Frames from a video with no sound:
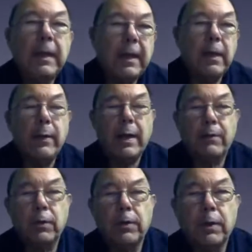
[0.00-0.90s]
Here we have
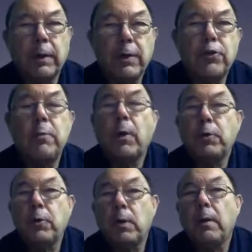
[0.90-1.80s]
another history
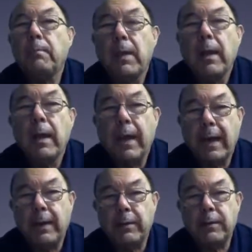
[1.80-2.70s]
module,
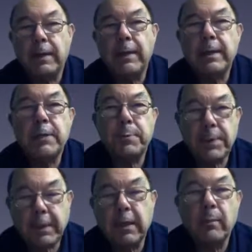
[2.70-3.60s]
and in this
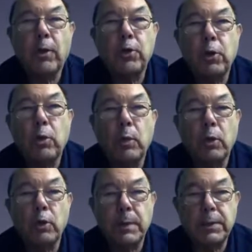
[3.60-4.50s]
particular module, we
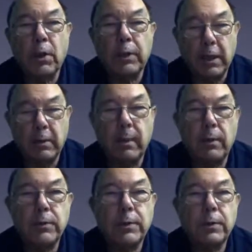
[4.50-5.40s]
want to be talking
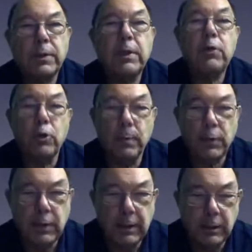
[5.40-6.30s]
about tissue
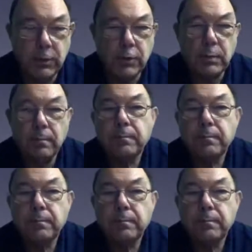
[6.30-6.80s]
machines.